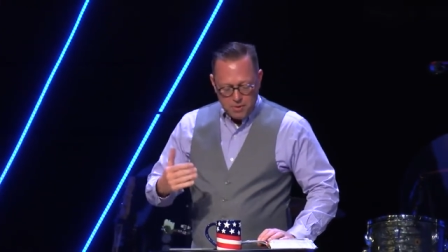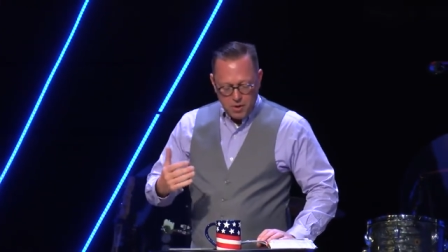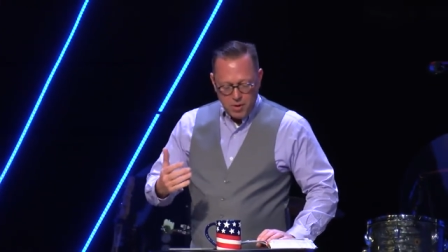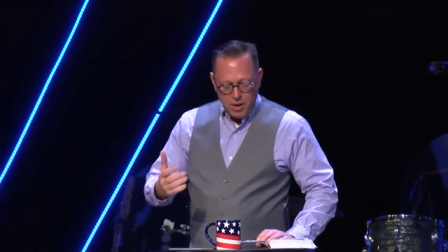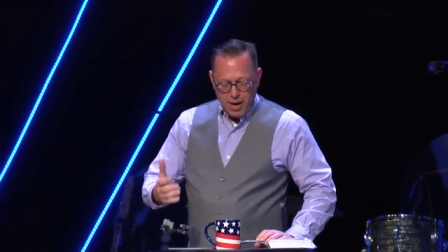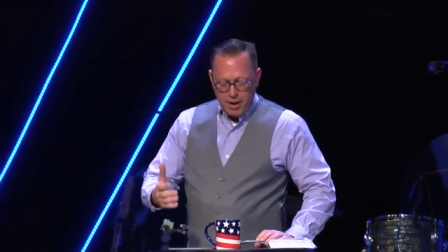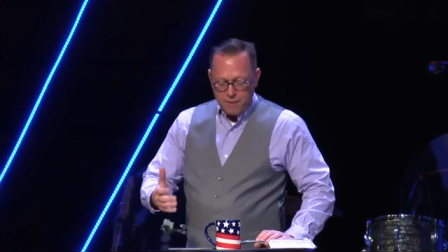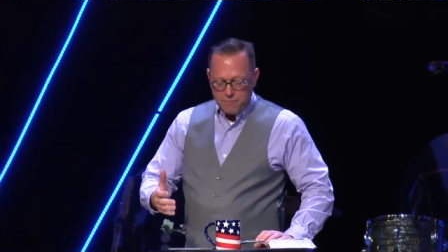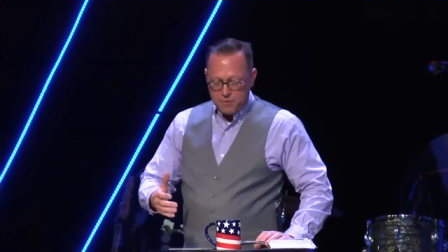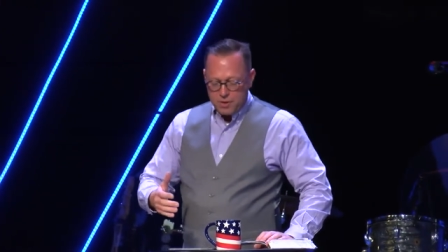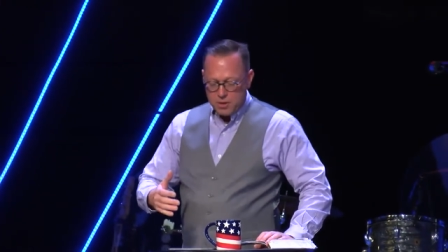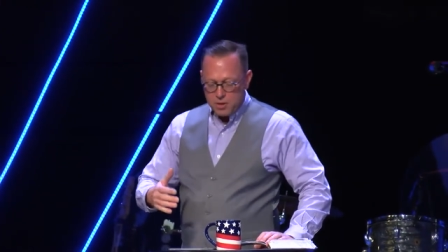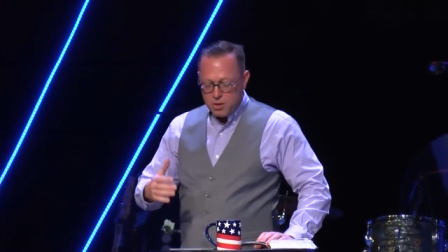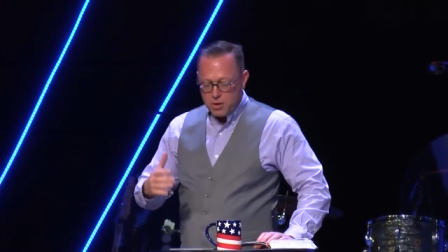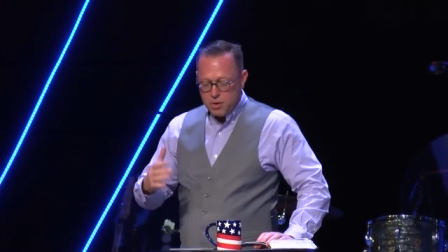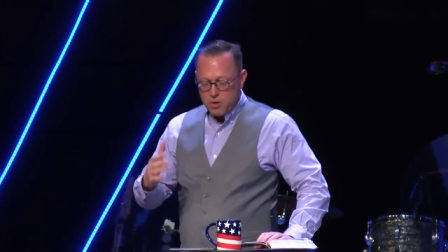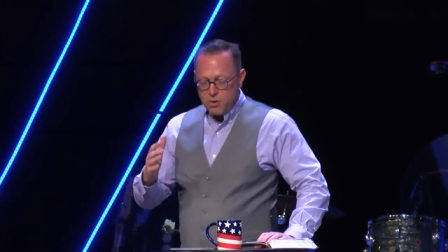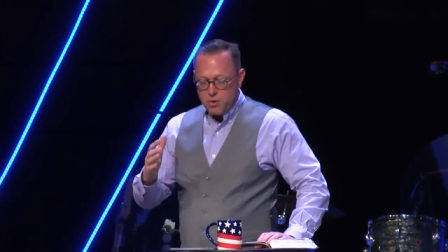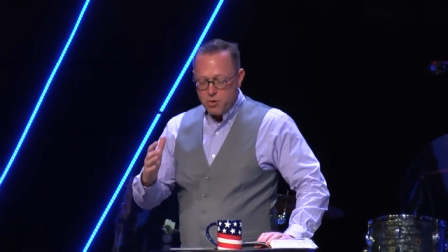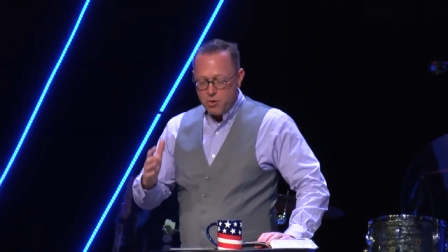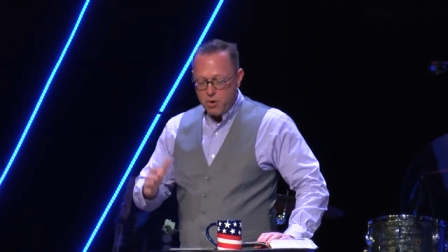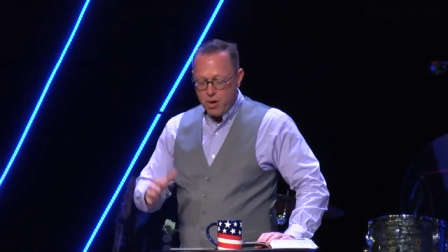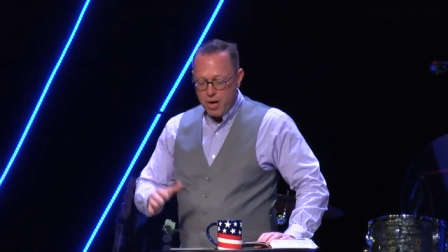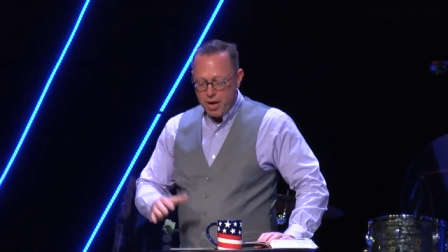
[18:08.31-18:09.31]
you have to do,
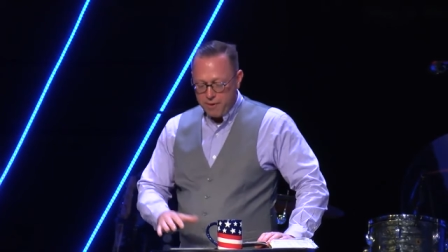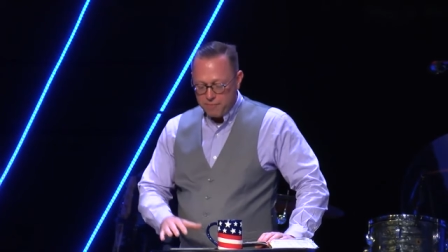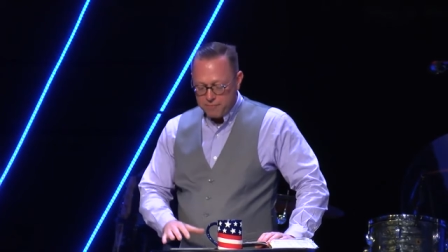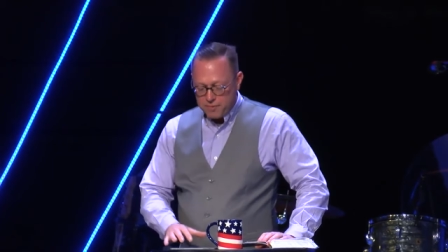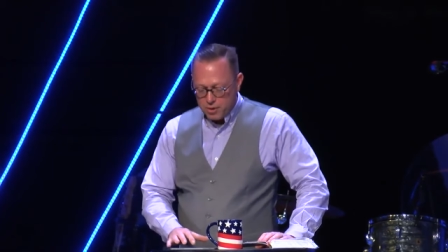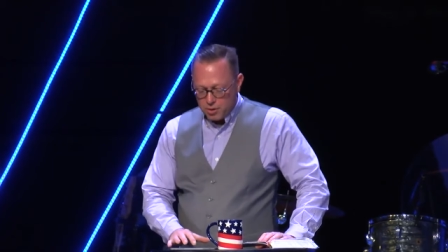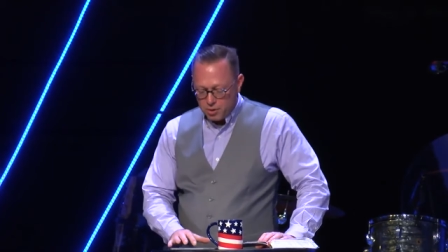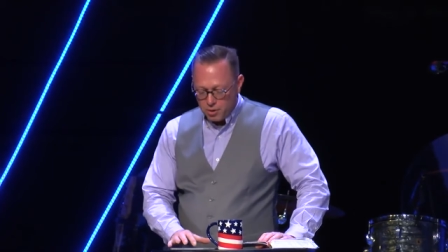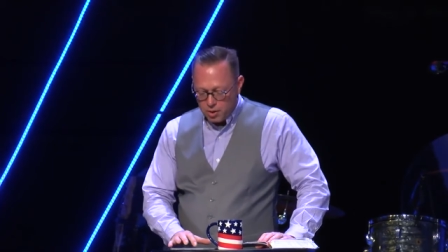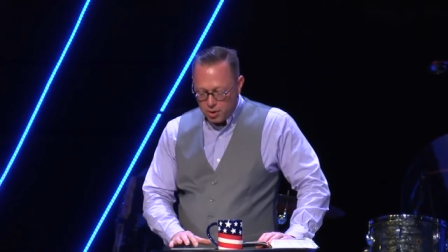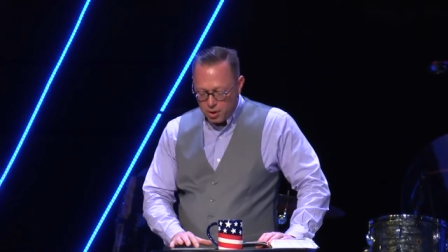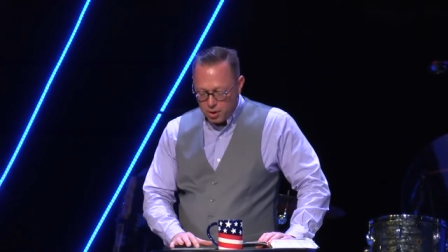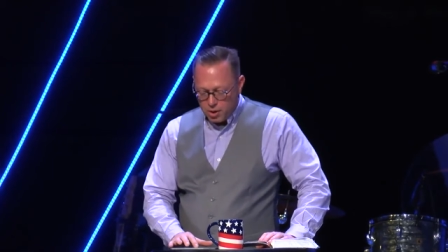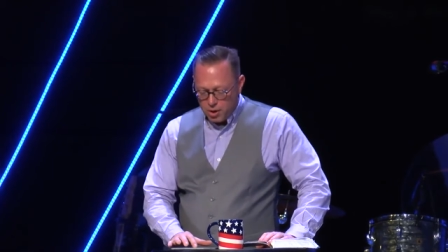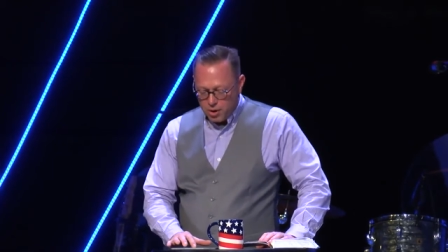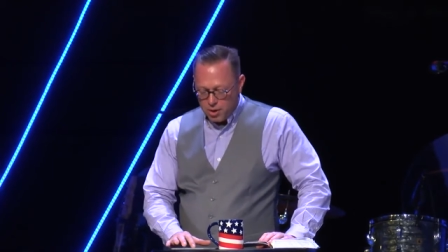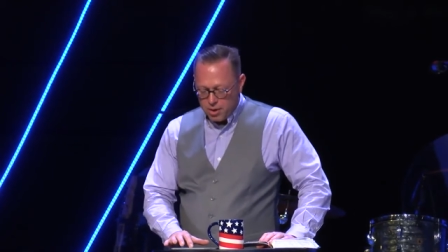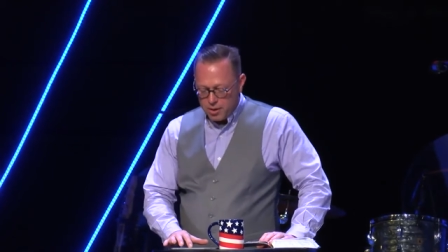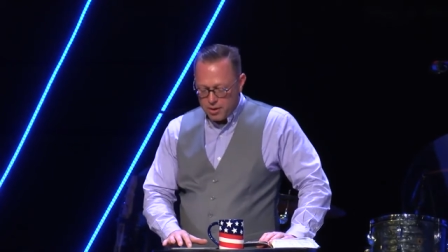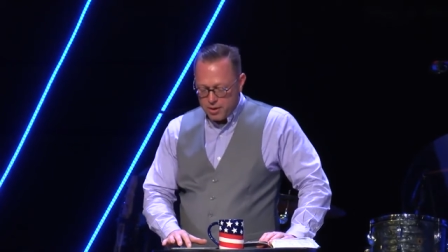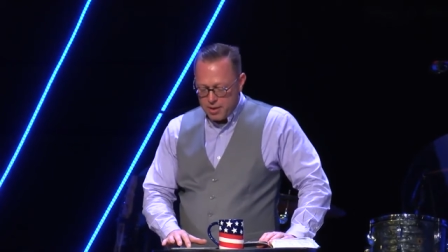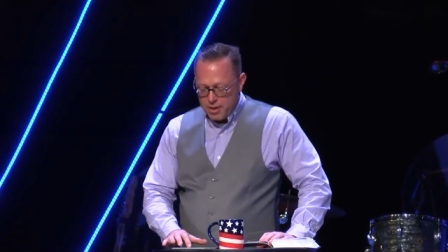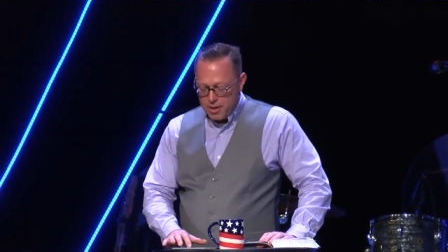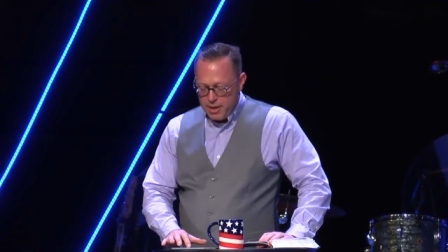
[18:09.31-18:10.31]
you have to
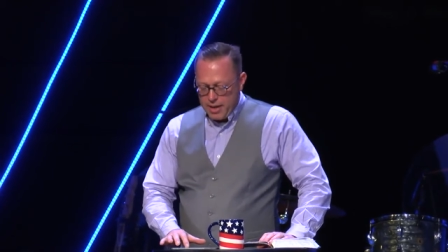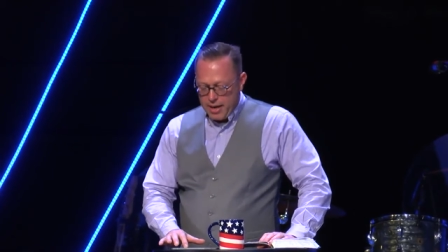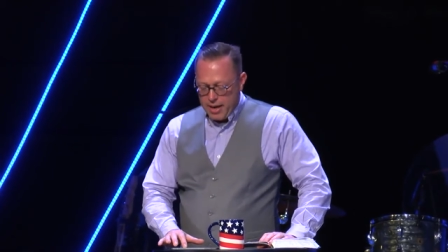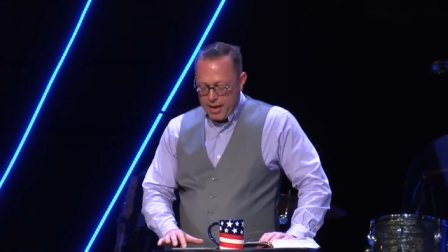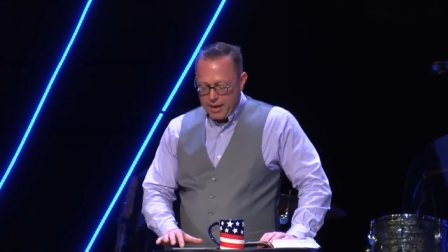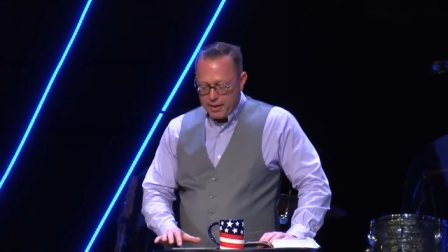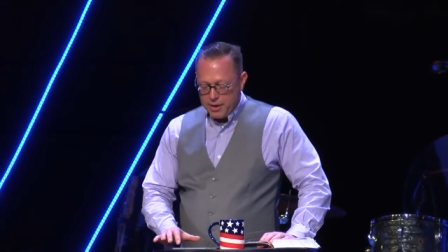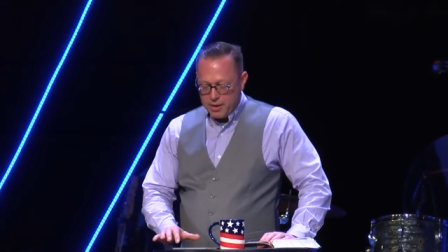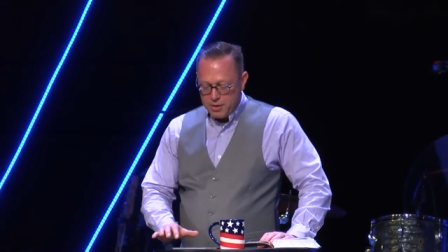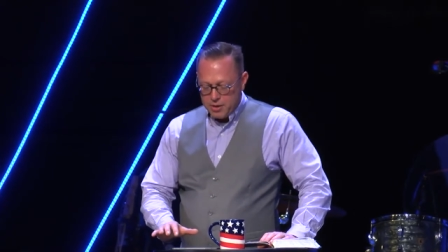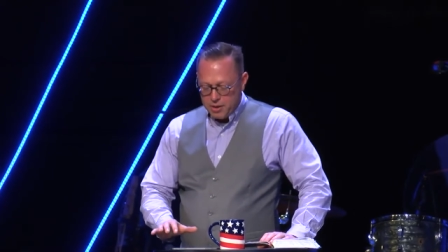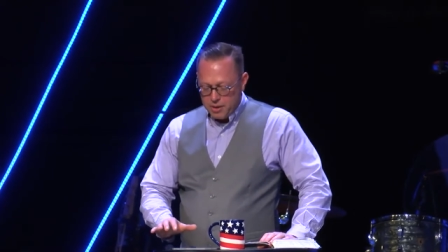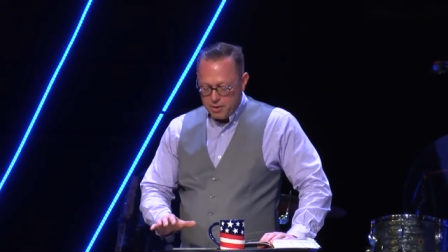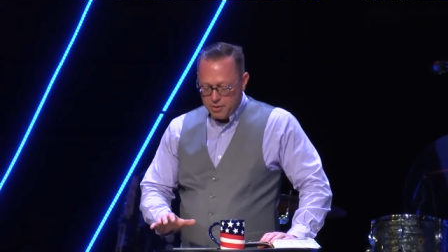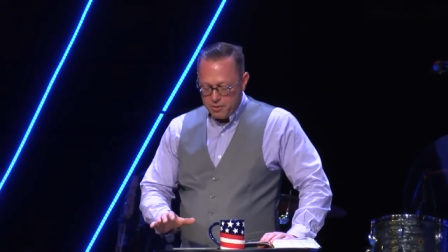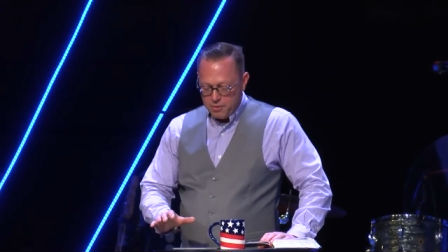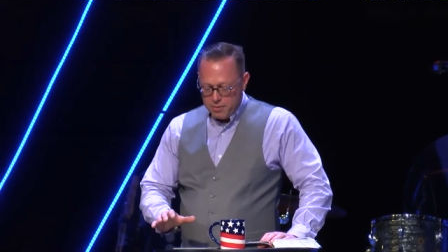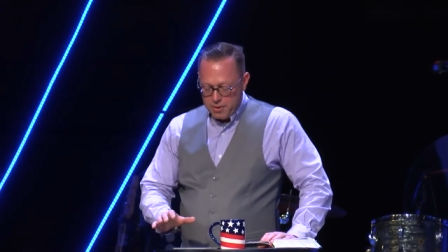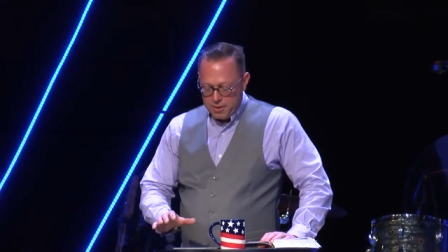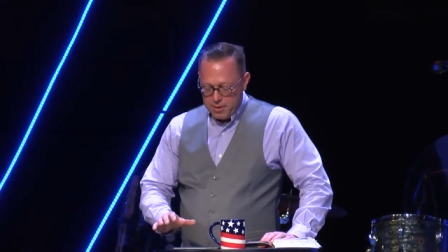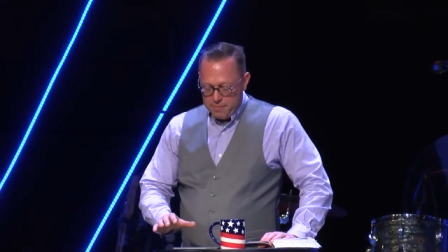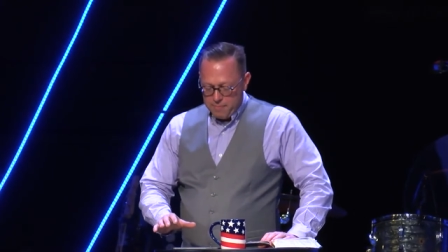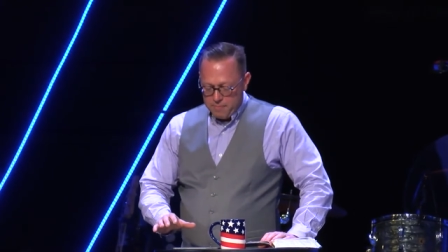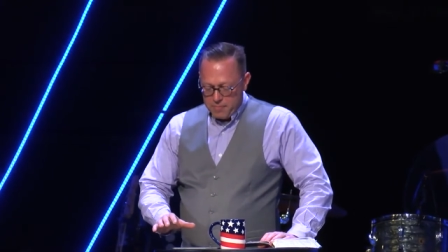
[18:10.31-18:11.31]
learn how to do.
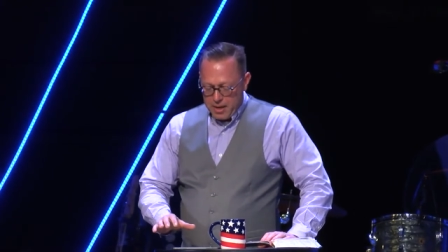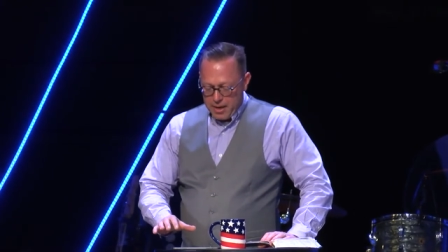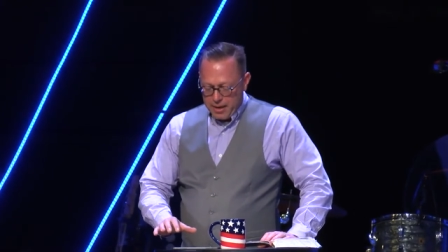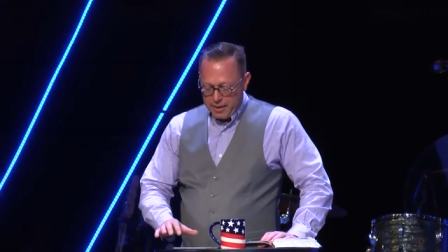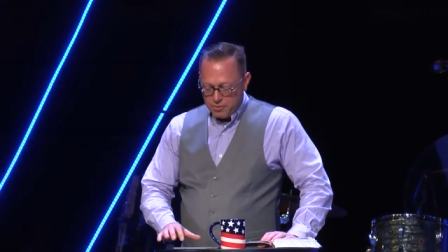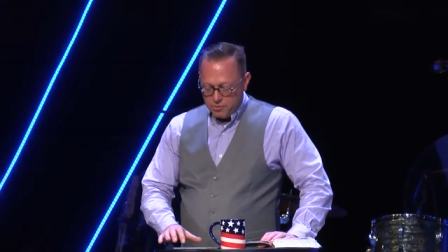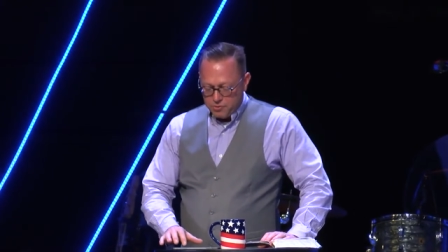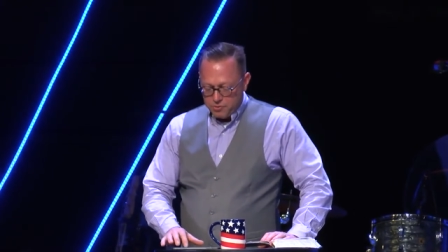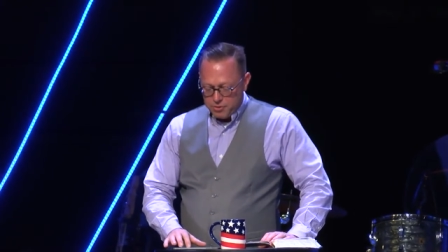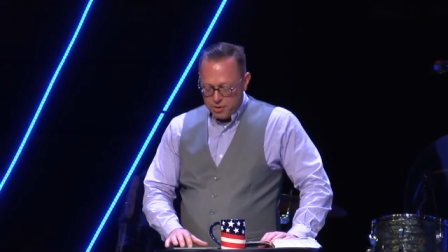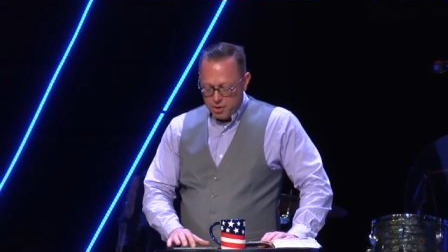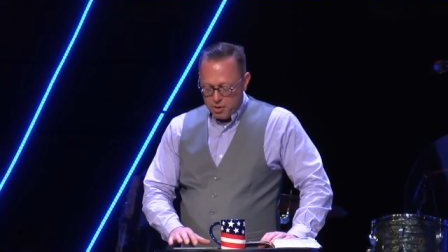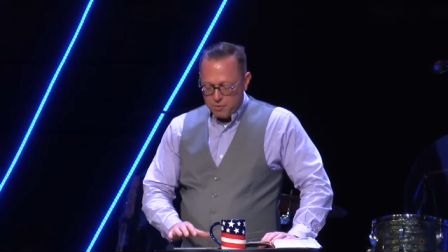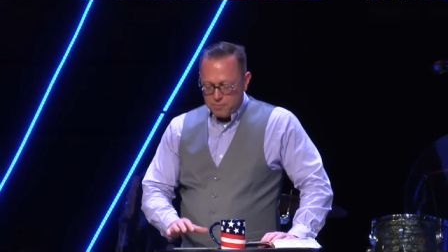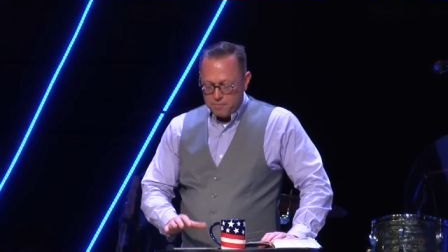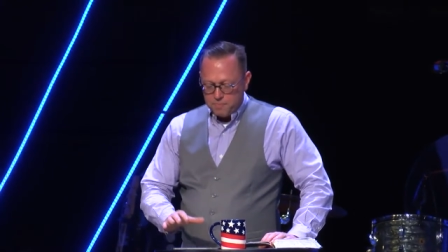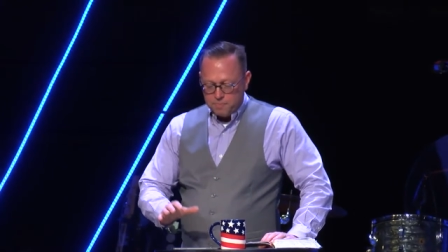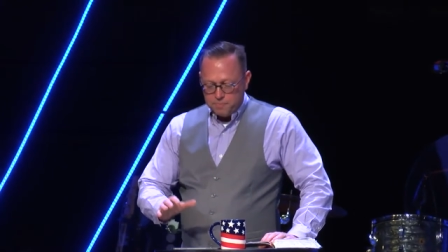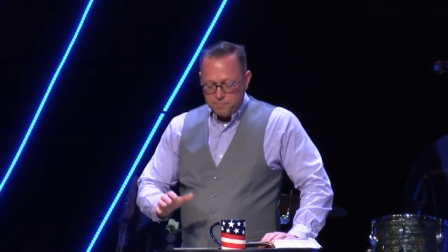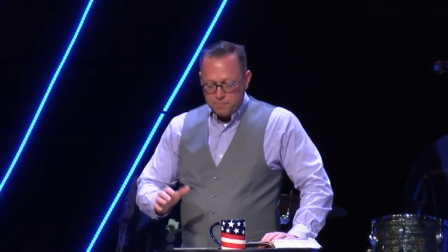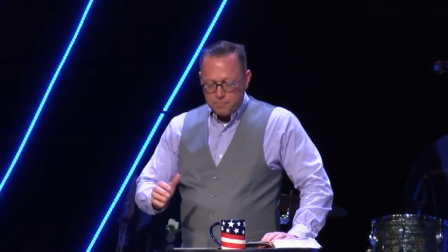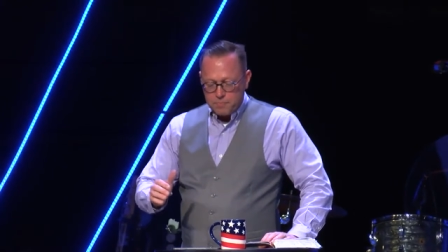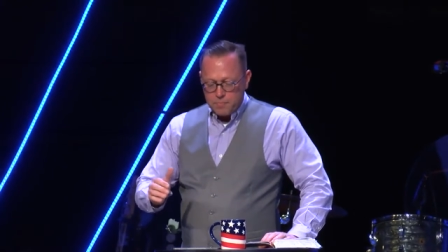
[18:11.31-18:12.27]
And so